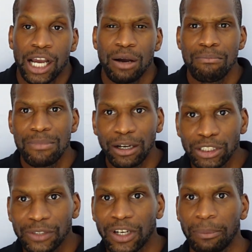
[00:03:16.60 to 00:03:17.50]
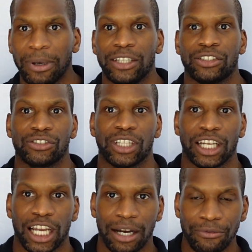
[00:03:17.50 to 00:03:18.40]
most of our patients
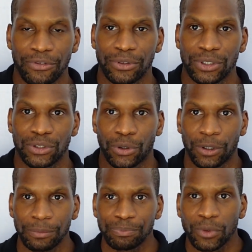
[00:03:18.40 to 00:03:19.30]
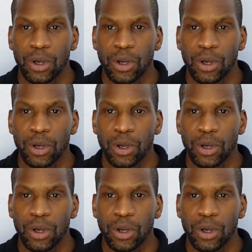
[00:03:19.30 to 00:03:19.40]
that come through the door,